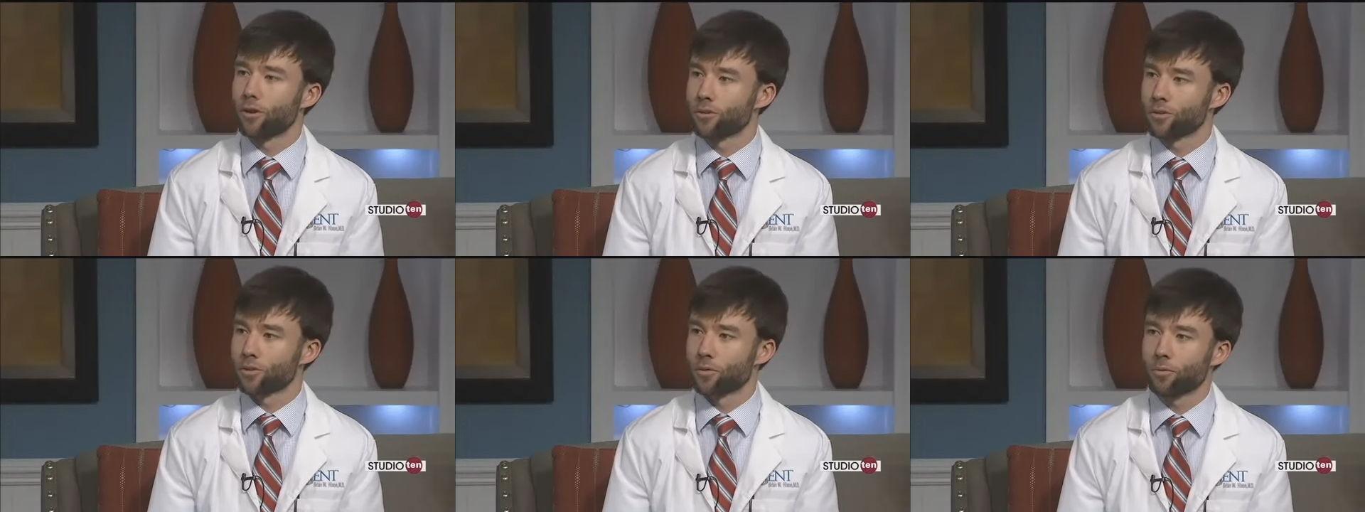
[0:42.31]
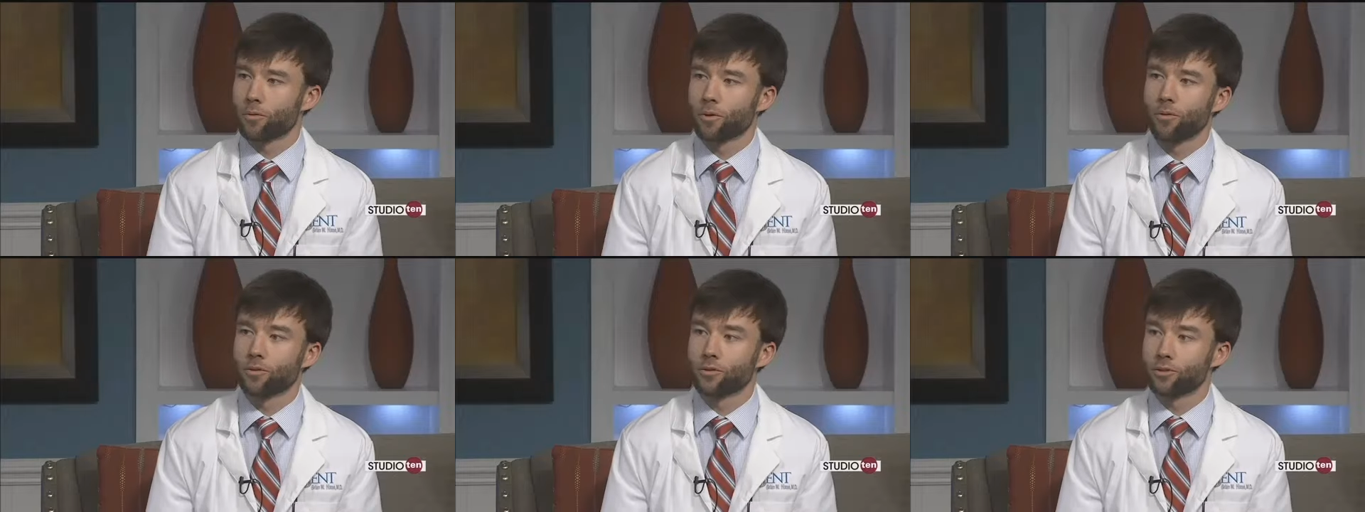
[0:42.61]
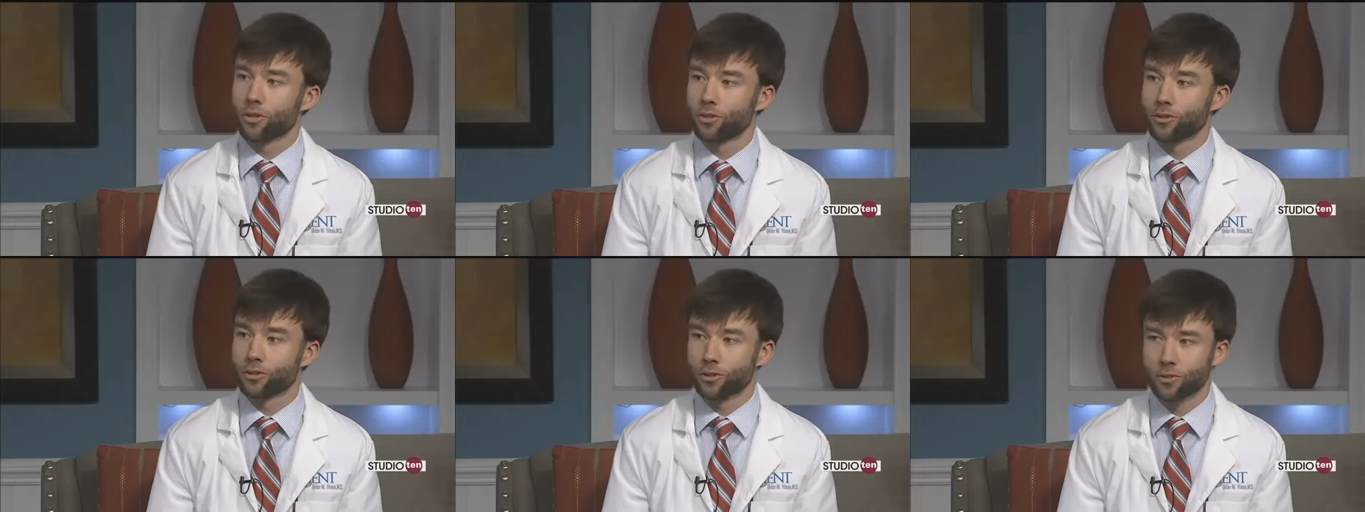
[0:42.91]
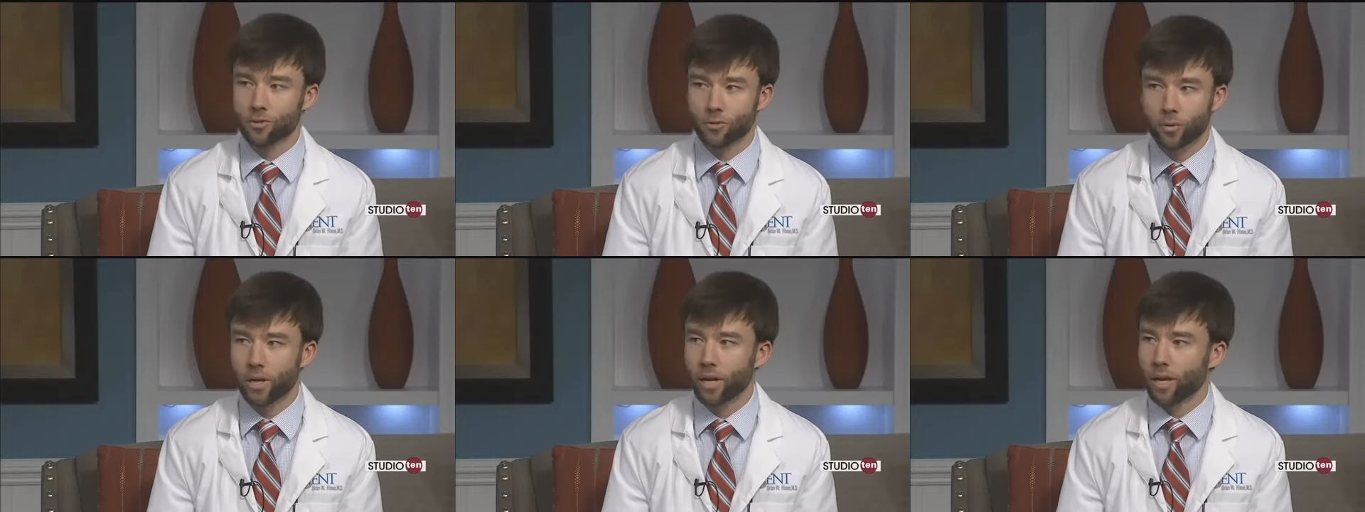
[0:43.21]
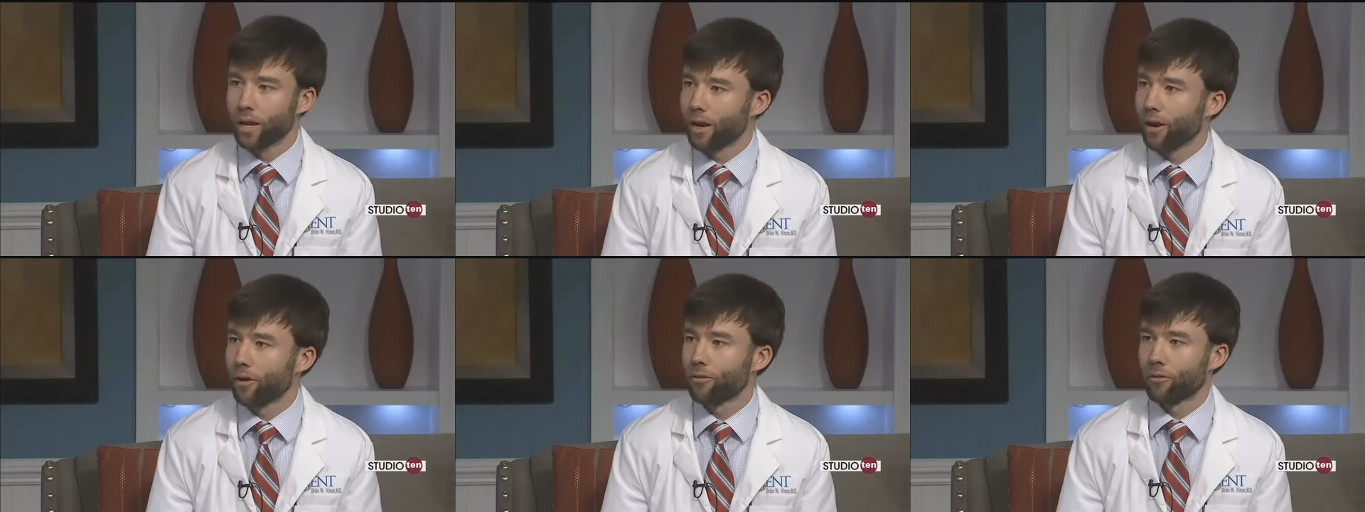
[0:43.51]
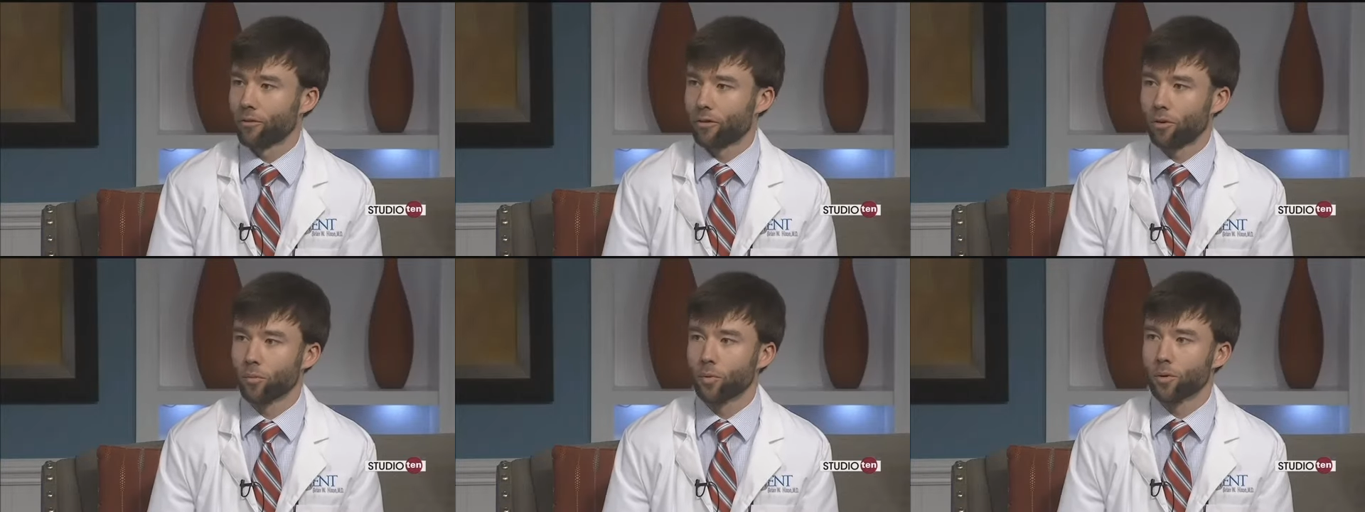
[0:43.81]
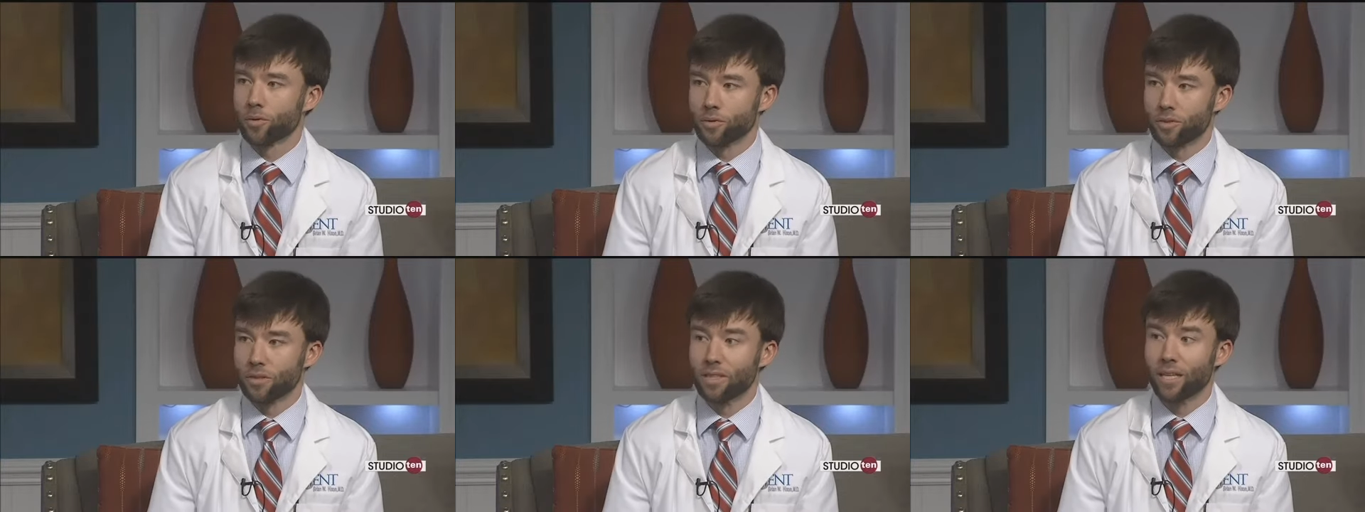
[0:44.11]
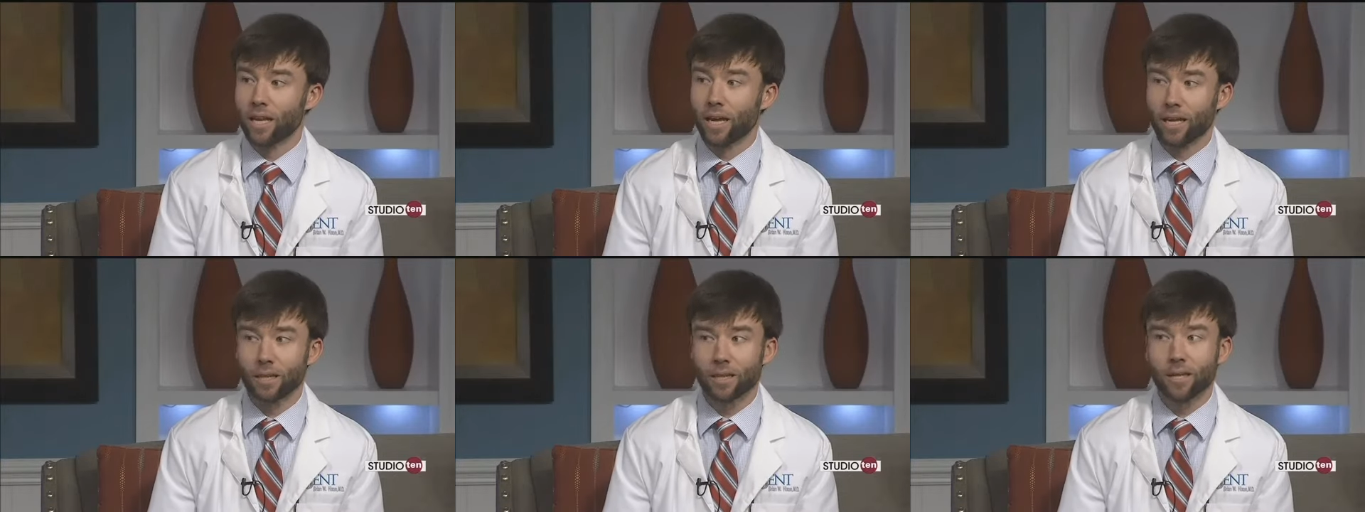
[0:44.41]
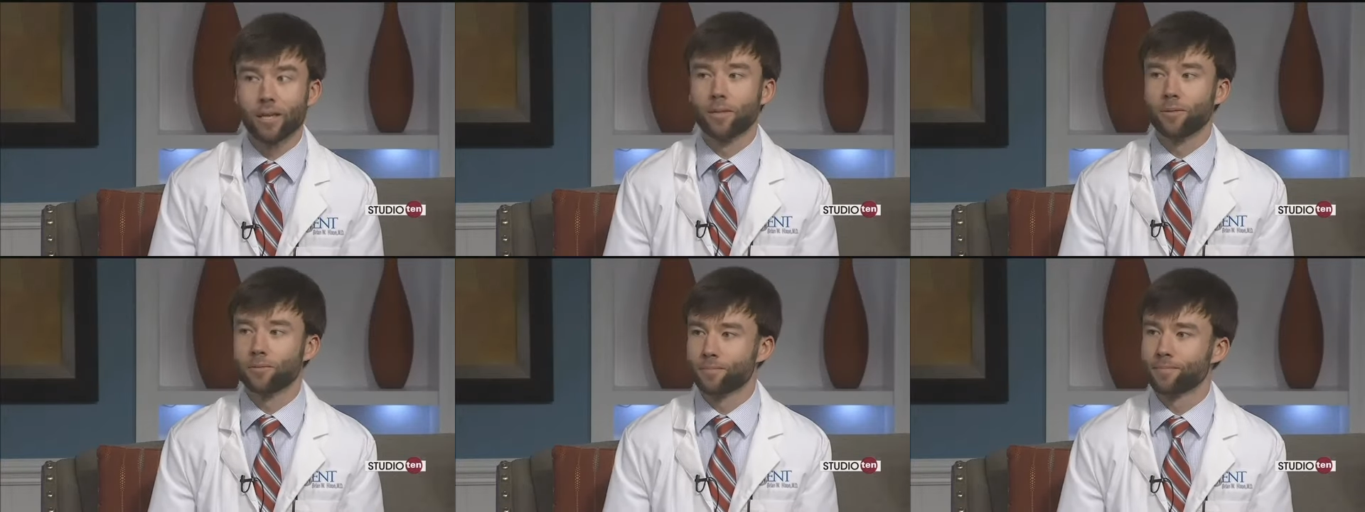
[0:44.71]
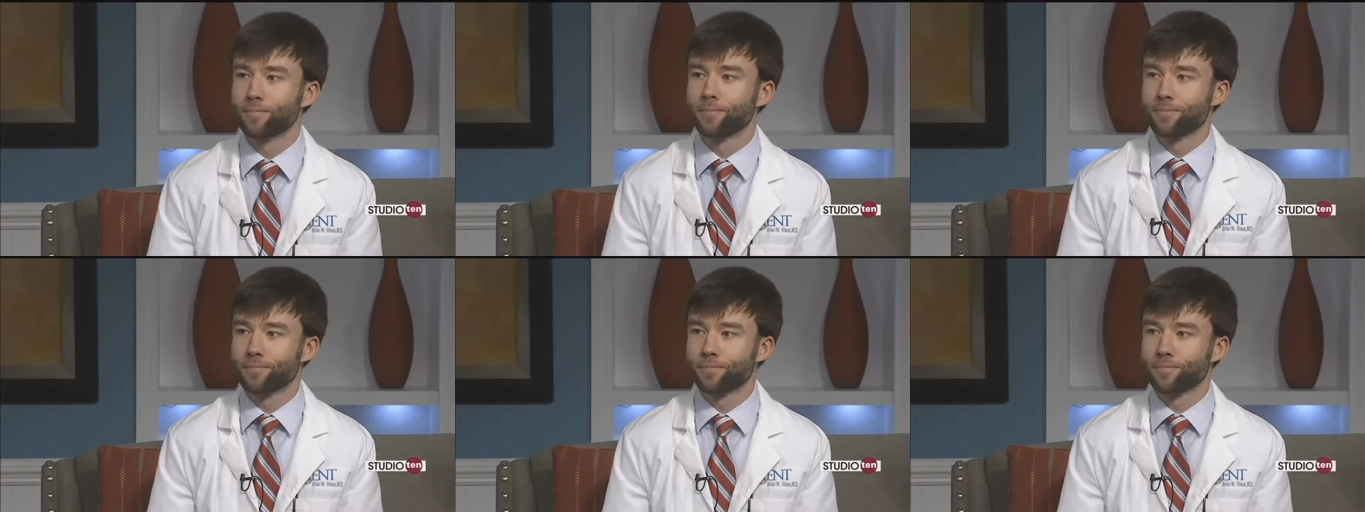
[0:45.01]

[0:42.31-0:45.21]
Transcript: nose, and throat surgeons we encounter almost daily.